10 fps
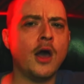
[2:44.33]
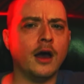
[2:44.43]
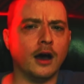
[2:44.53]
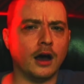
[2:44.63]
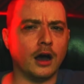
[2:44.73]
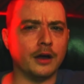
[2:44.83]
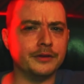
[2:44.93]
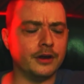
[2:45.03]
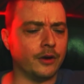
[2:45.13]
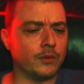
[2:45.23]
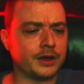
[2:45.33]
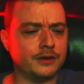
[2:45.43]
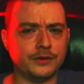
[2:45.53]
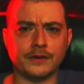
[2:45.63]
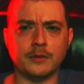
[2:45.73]
what can
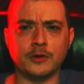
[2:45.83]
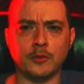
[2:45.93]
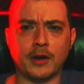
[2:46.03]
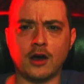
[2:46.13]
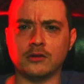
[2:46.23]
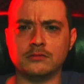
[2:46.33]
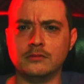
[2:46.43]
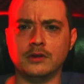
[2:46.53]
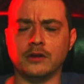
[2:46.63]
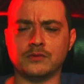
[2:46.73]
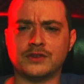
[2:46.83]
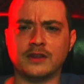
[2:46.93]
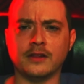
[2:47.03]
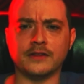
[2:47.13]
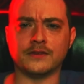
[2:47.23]
you tell me about,
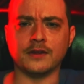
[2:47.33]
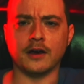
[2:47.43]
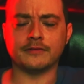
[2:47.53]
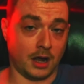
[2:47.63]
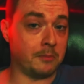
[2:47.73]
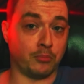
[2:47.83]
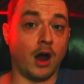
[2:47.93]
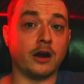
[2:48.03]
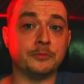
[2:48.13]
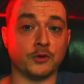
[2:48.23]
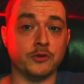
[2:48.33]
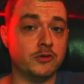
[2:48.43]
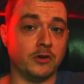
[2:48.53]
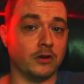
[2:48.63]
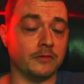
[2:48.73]
stealing stuff? I brought up the
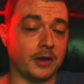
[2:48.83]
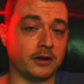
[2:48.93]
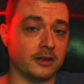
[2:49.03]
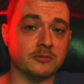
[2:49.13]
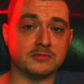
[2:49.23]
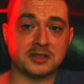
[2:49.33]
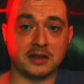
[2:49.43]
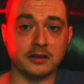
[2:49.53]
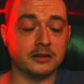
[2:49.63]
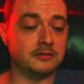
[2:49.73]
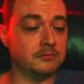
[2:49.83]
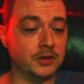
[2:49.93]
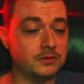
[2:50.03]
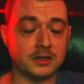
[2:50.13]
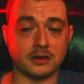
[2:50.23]
rumor about him stealing
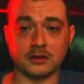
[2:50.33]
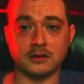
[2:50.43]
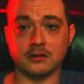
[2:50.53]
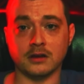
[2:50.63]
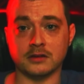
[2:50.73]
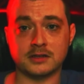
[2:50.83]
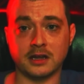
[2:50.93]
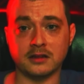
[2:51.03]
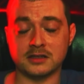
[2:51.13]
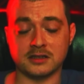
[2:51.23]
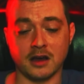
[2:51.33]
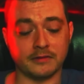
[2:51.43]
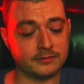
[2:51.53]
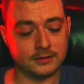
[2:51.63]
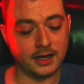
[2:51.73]
music and stealing
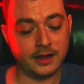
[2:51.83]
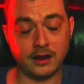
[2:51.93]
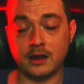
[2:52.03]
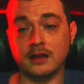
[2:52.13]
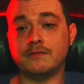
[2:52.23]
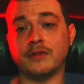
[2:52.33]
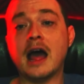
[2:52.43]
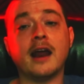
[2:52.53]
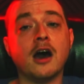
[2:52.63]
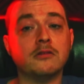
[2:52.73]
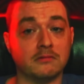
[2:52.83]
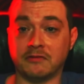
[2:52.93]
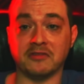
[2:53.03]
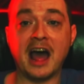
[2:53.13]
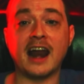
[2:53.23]
stuff. And he flat
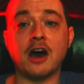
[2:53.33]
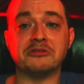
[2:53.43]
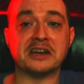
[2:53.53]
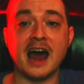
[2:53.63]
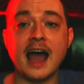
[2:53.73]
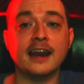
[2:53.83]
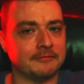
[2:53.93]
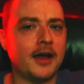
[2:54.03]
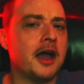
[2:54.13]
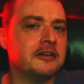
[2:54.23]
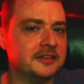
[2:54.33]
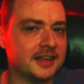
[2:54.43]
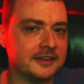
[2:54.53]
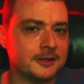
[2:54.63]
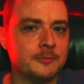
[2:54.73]
out denied it. Fine, he
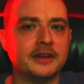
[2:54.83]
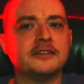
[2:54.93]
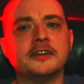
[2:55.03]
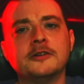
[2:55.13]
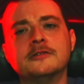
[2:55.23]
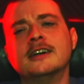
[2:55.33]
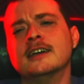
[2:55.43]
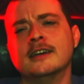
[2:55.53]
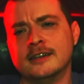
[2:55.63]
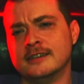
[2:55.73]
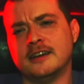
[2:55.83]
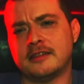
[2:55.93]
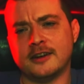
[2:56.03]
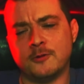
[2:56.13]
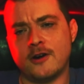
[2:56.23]
says no big deal,
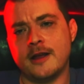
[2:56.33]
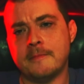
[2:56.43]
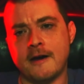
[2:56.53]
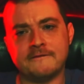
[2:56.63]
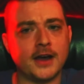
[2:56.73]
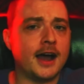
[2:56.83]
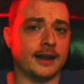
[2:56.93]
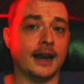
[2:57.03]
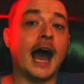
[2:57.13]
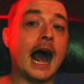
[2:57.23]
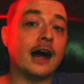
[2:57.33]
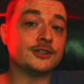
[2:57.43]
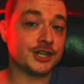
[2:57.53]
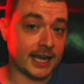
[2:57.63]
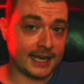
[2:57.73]
nothing to worry about. Fine, I'll
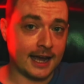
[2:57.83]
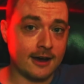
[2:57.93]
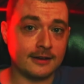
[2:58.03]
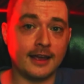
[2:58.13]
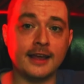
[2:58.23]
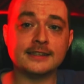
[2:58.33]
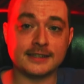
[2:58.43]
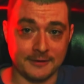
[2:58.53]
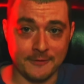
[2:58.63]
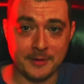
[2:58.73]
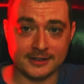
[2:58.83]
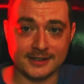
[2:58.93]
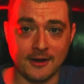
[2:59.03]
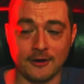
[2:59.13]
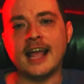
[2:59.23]
check it out and see for
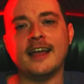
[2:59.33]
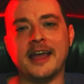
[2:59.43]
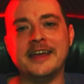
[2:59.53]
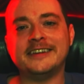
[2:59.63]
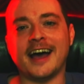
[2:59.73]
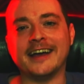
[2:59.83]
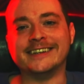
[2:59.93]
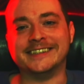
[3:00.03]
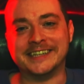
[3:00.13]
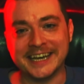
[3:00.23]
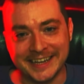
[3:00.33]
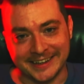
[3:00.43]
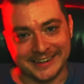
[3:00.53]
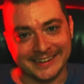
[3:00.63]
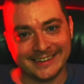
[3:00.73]
myself. And I
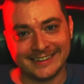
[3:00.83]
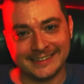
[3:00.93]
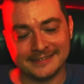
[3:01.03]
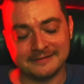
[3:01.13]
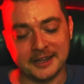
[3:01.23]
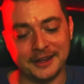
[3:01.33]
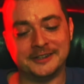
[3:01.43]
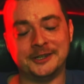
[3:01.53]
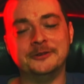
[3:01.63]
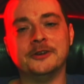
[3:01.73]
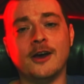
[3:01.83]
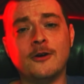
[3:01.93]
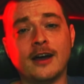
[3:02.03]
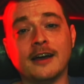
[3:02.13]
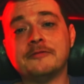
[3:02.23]
did. And I've